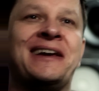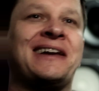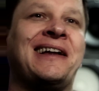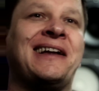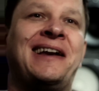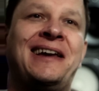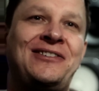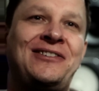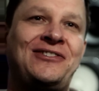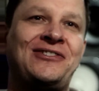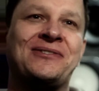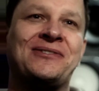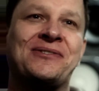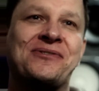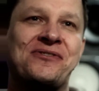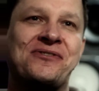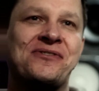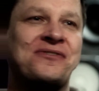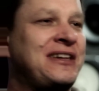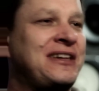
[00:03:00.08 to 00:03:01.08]

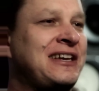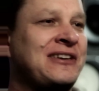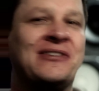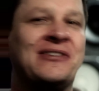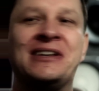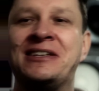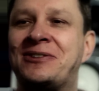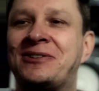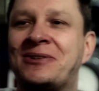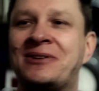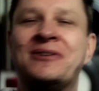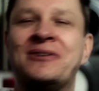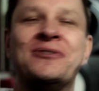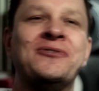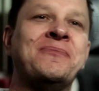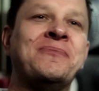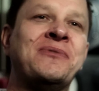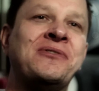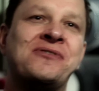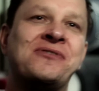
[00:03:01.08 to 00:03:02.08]
collections because they got into new
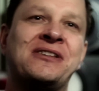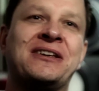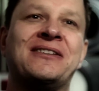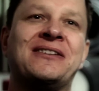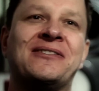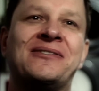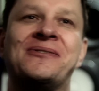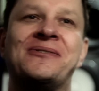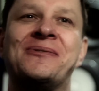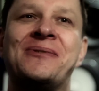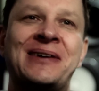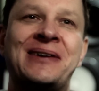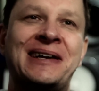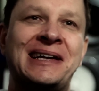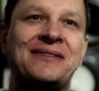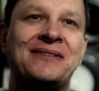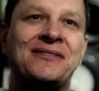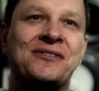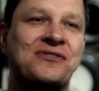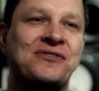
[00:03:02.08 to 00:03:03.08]
music or
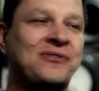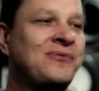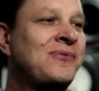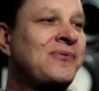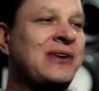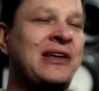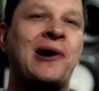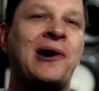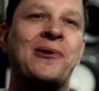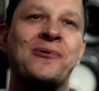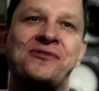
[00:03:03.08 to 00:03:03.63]
whatever. So all the old